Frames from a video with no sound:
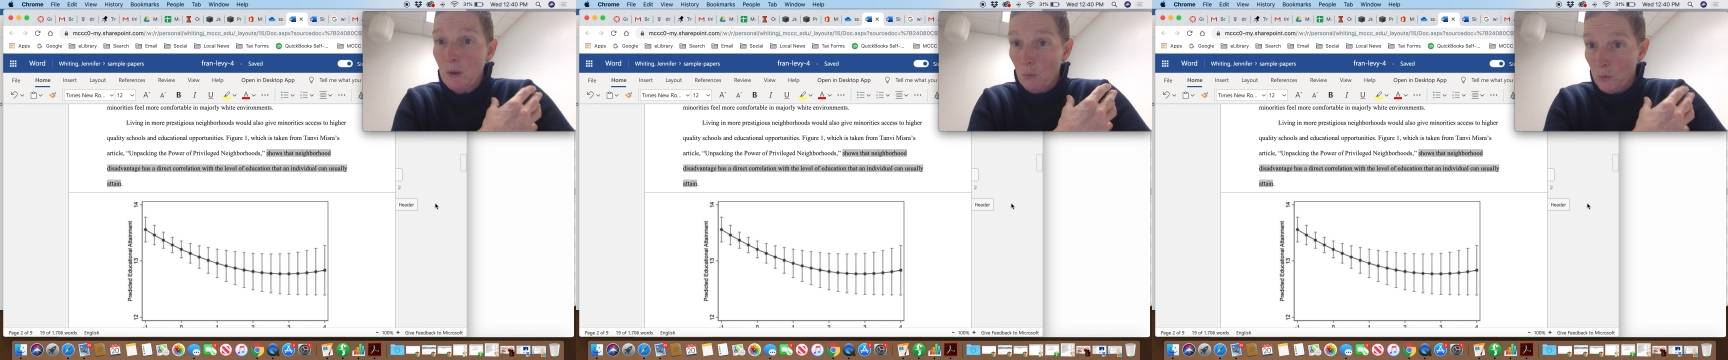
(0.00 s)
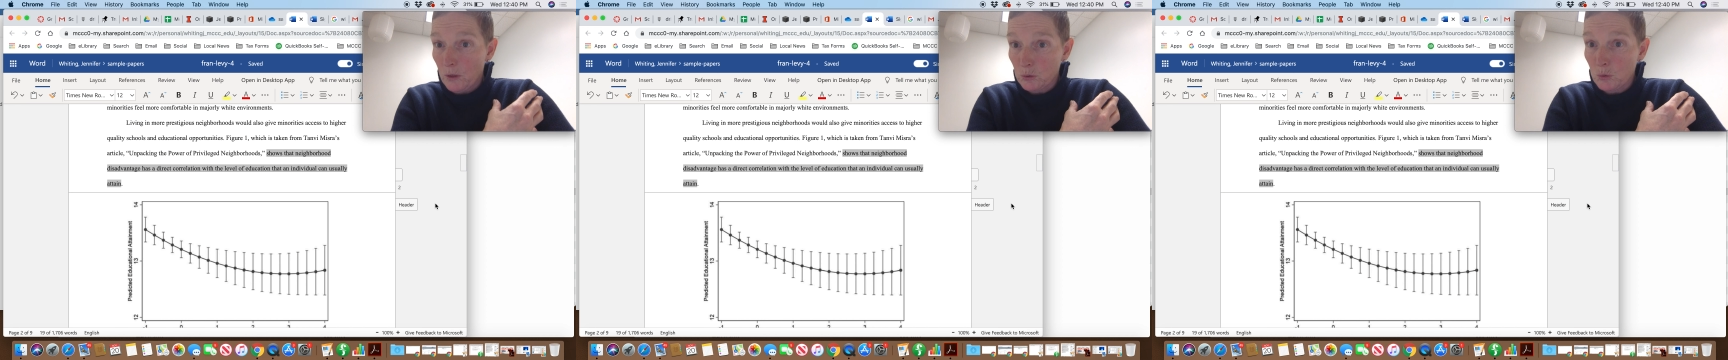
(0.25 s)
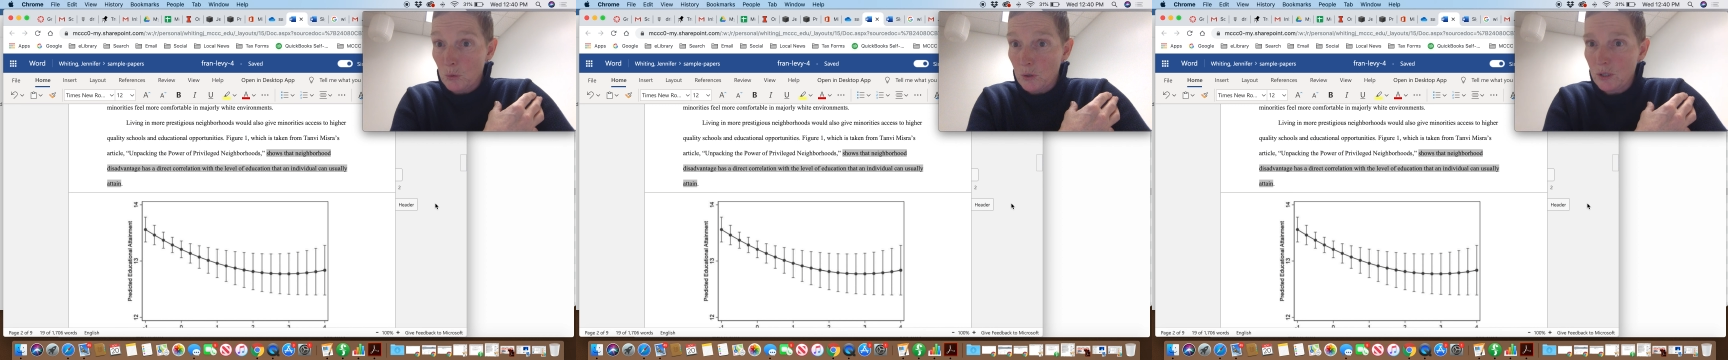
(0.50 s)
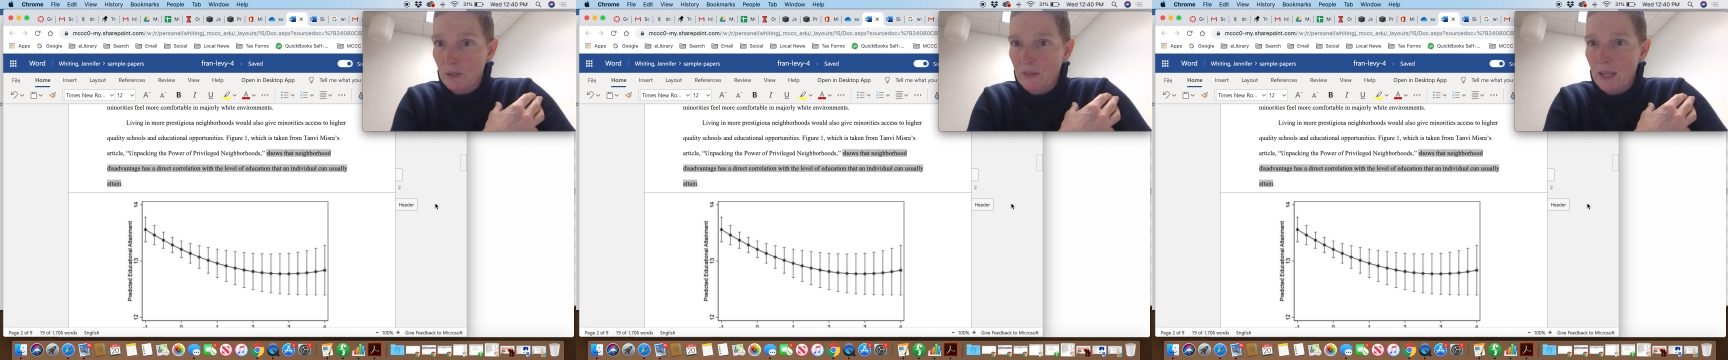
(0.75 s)
the
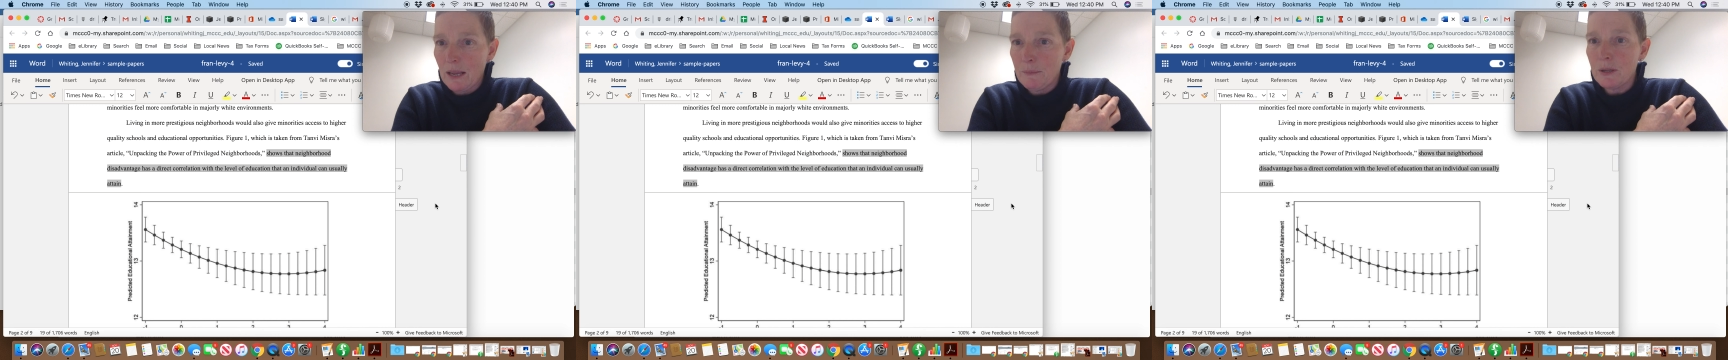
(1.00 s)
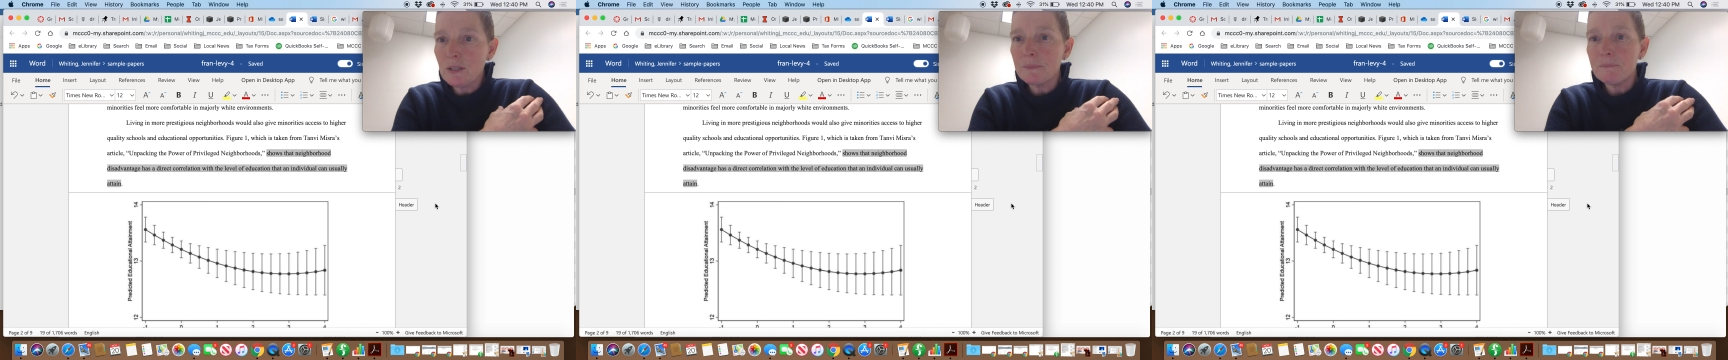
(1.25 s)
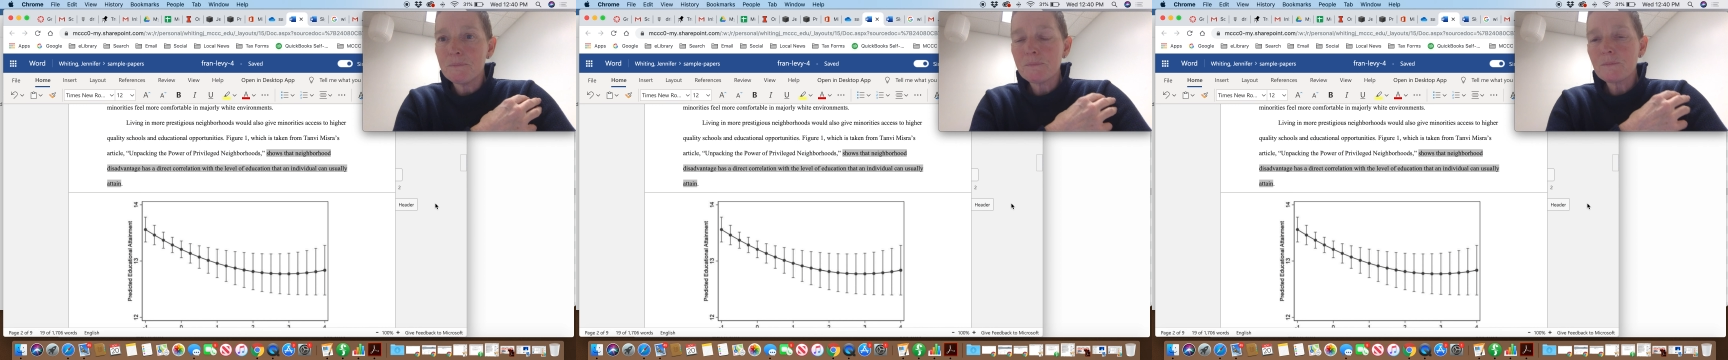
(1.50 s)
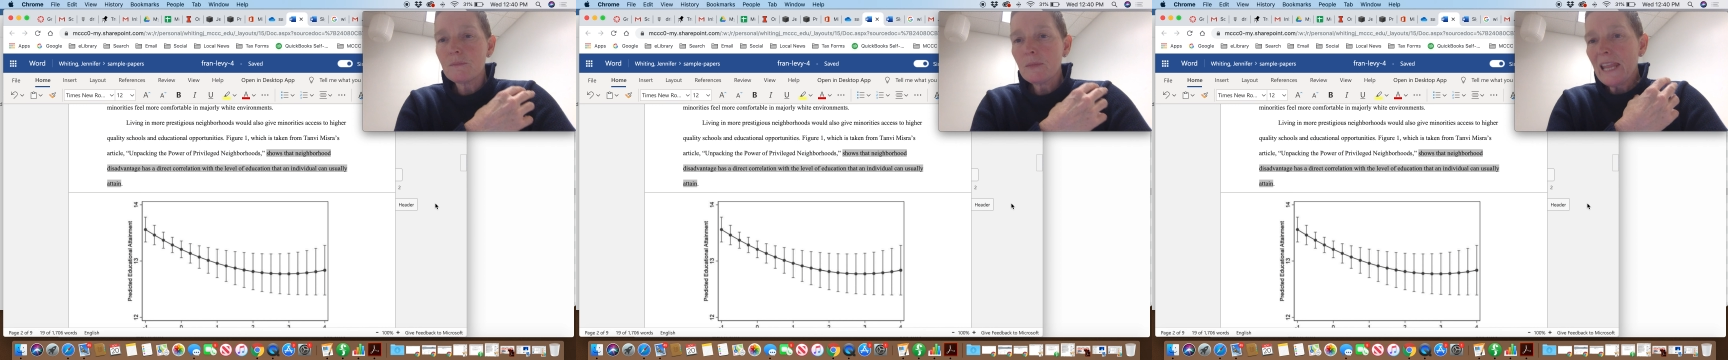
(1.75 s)
source of the image
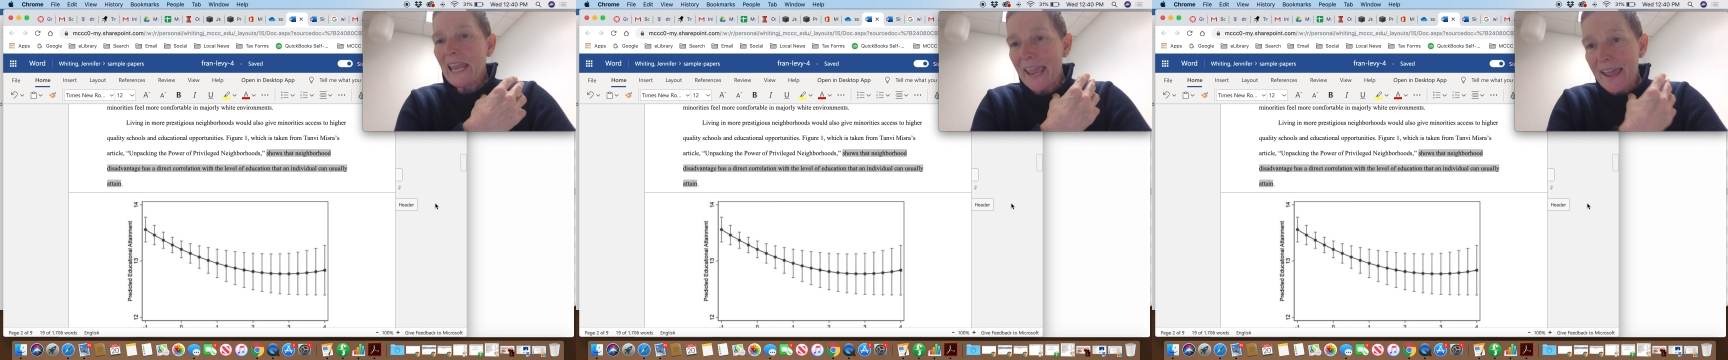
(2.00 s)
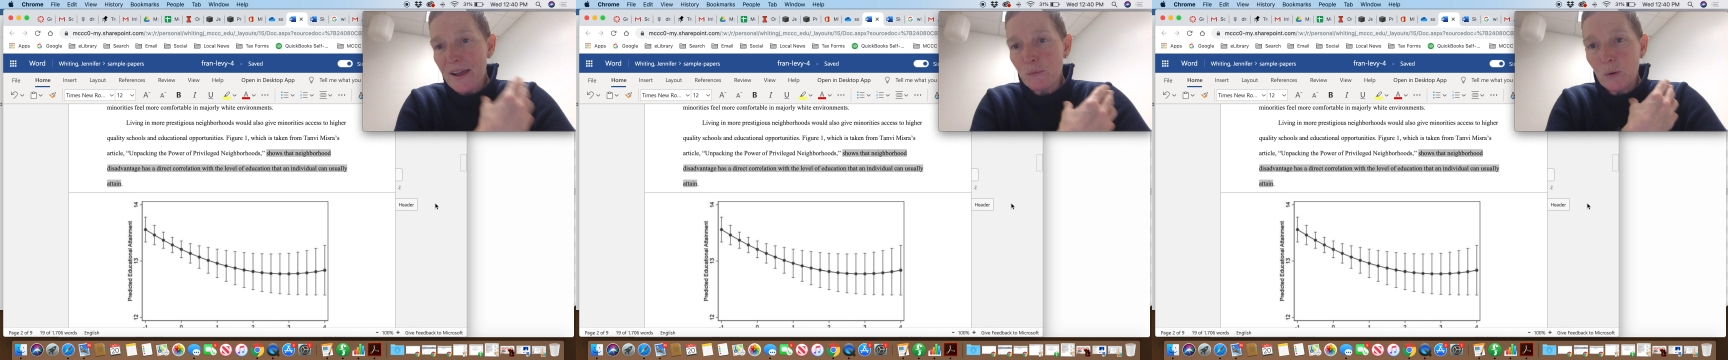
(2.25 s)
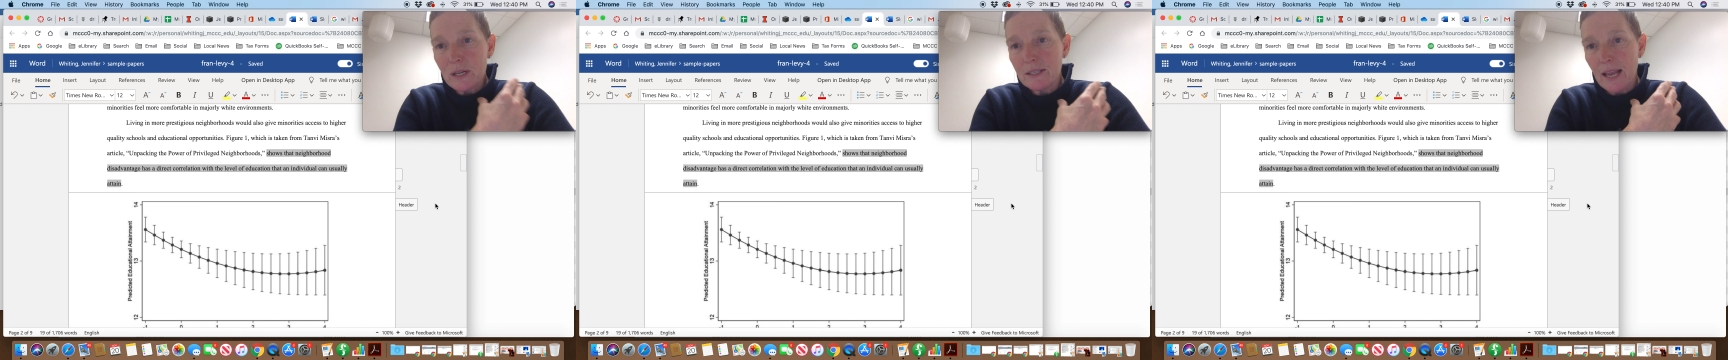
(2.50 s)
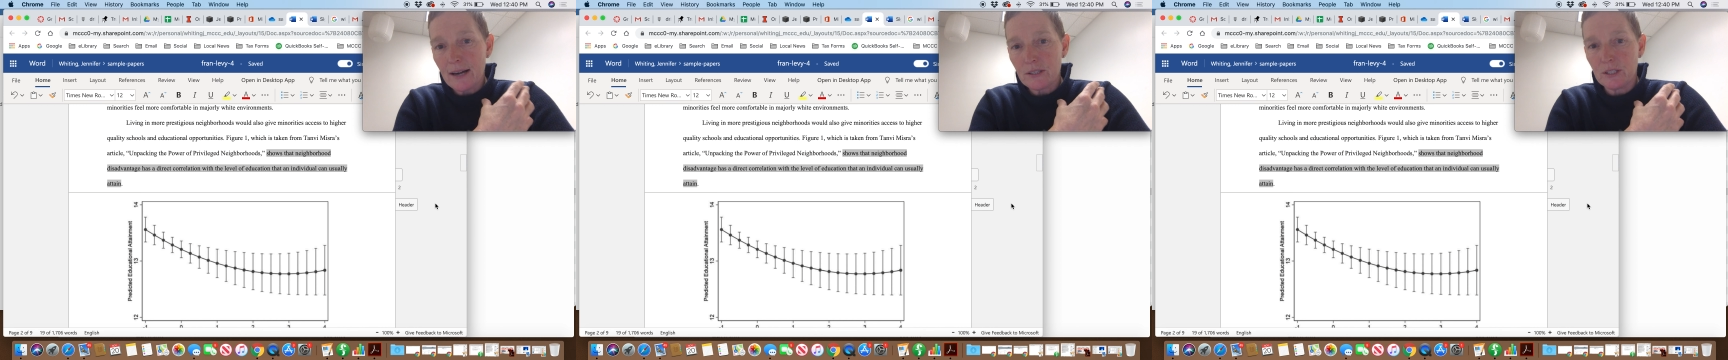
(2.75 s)
and what it's
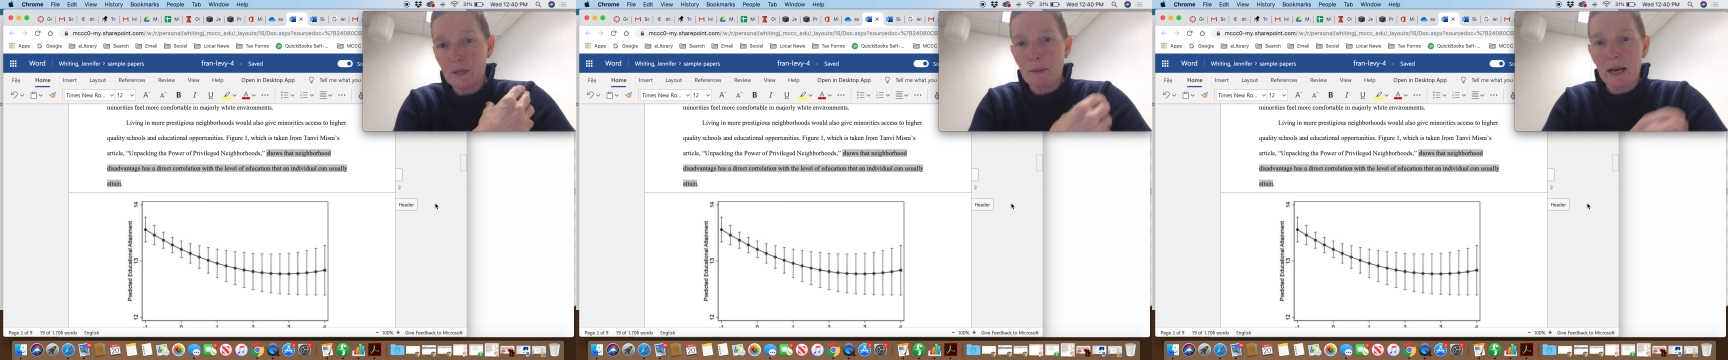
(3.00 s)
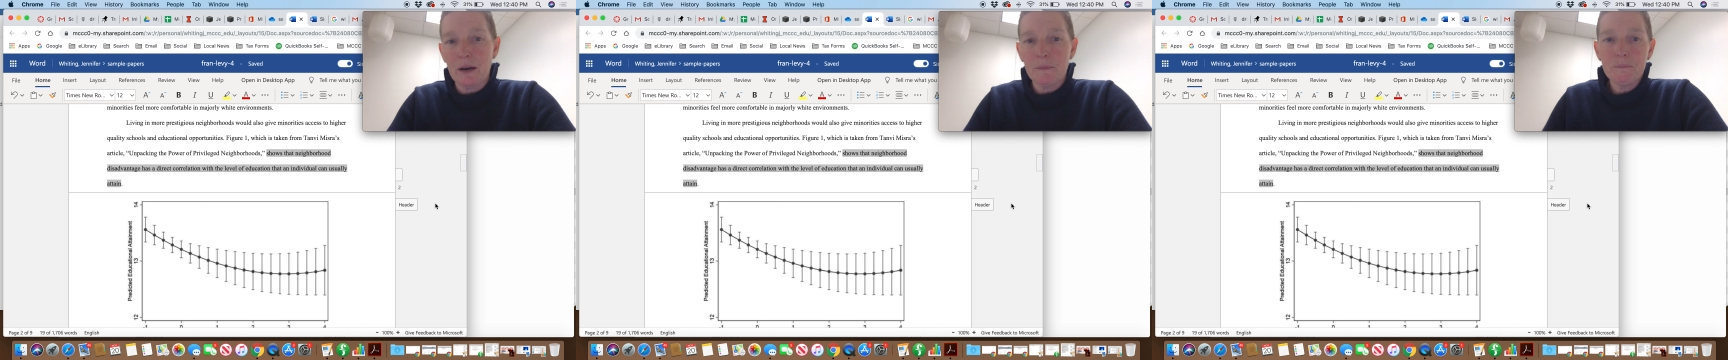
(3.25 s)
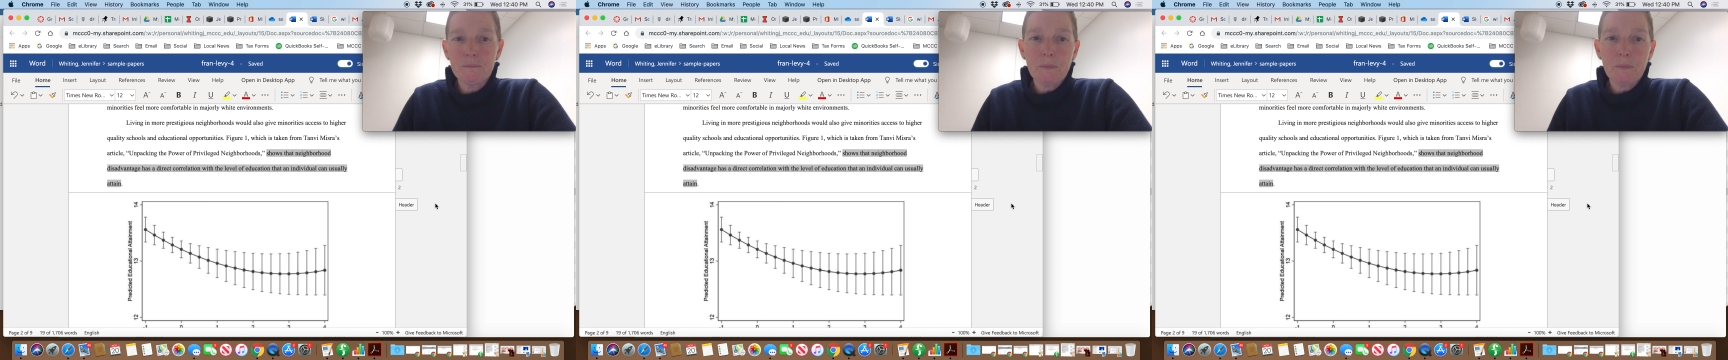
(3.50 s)
actually about.